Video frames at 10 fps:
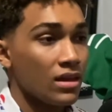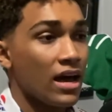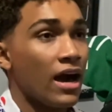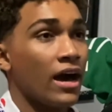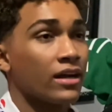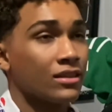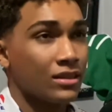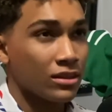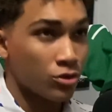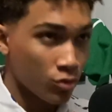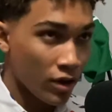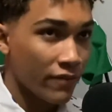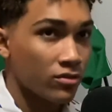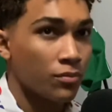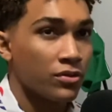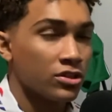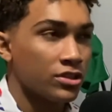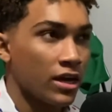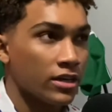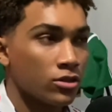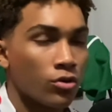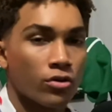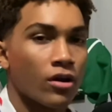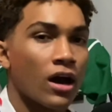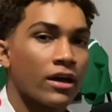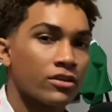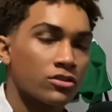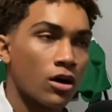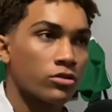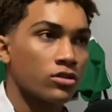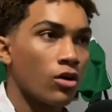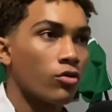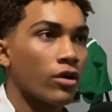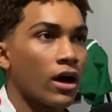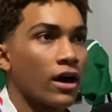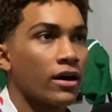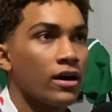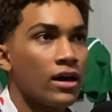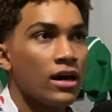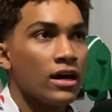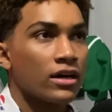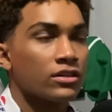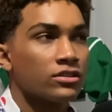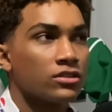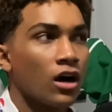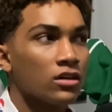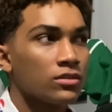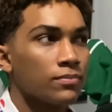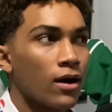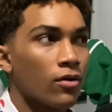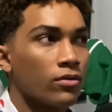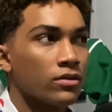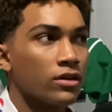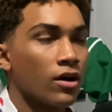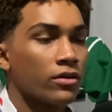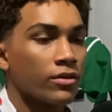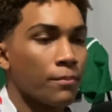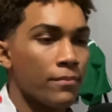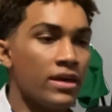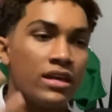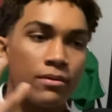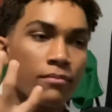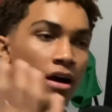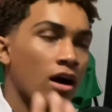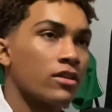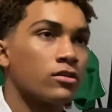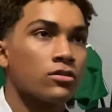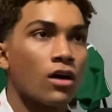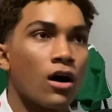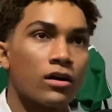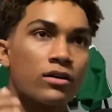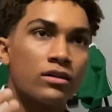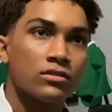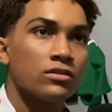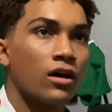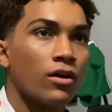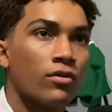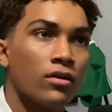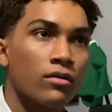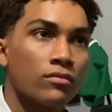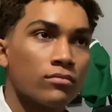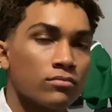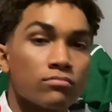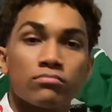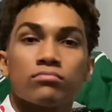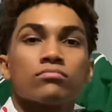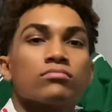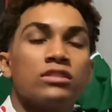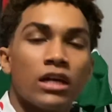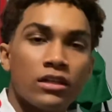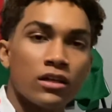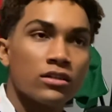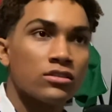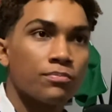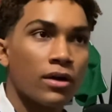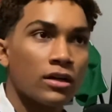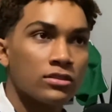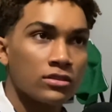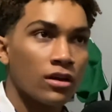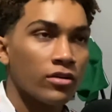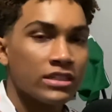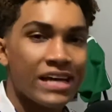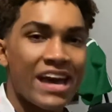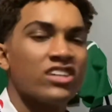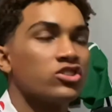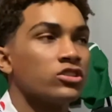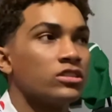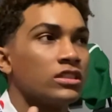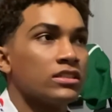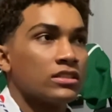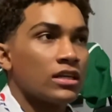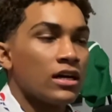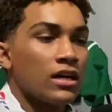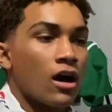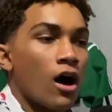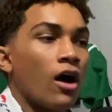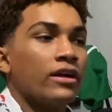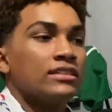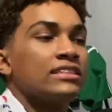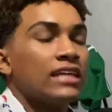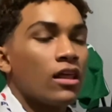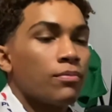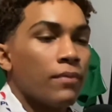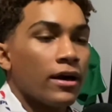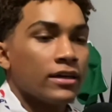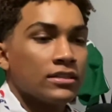I do have to appreciate "Don't Cry," the song "Don't Cry," because it talks about, you know, the meaning behind the song is, you know, J Dilla's depressed. You know, he's anxious. He's on his deathbed, he's in